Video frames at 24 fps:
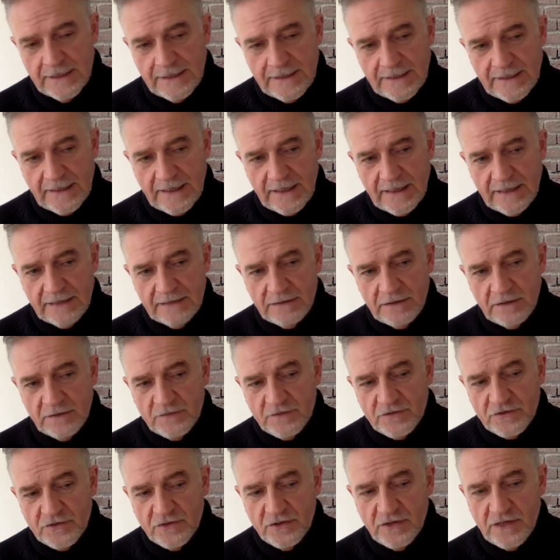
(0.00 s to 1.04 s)
And
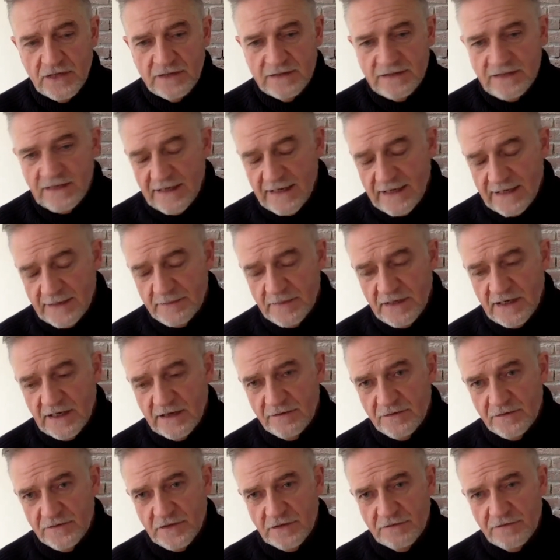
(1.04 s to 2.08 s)
through that time, I've
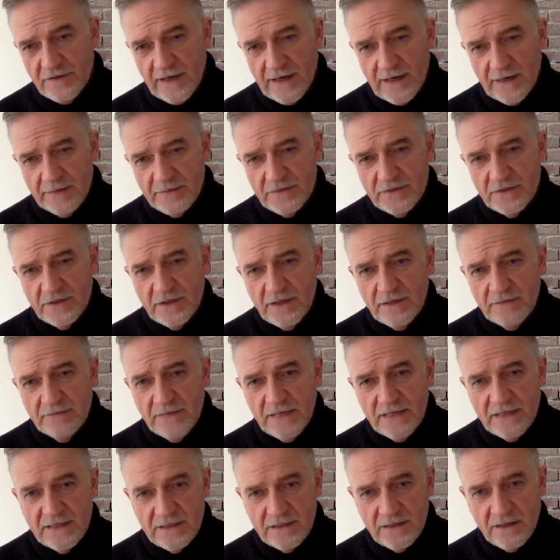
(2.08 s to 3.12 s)
developed
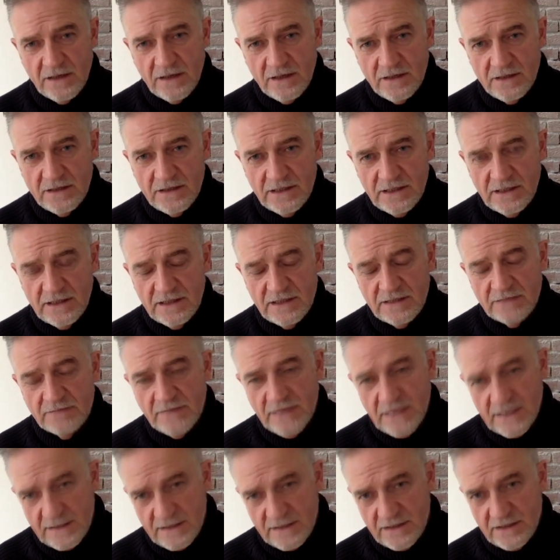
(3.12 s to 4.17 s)
methodologies and
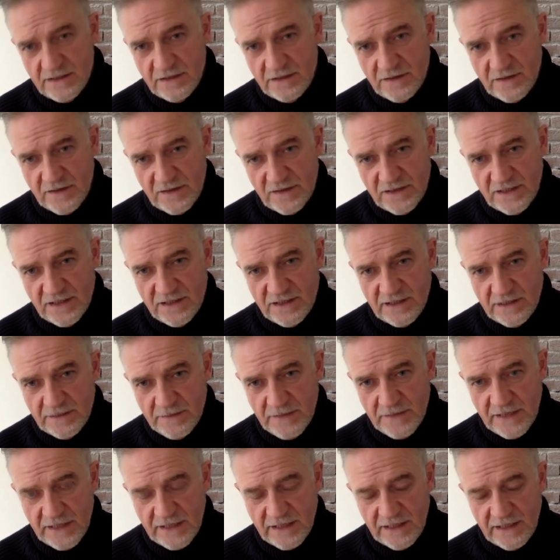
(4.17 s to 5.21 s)
methods of artistic
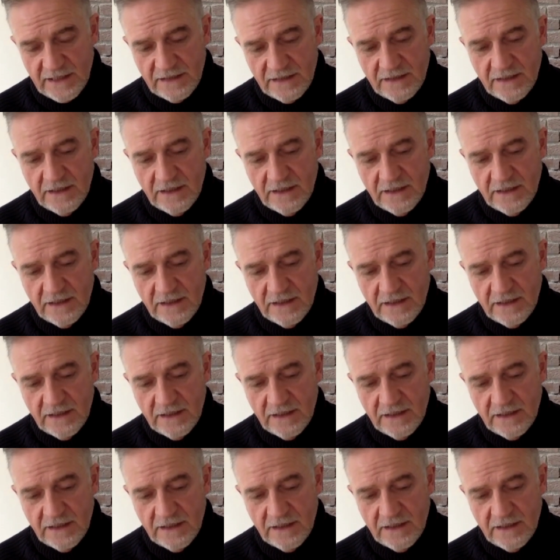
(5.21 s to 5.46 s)
making,